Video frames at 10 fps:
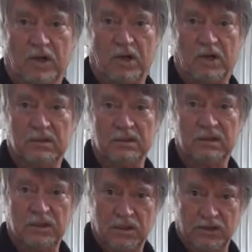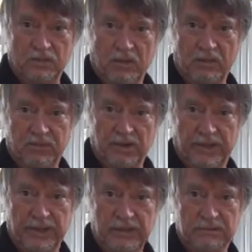Small,
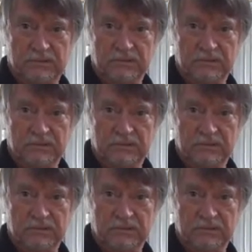rubbery,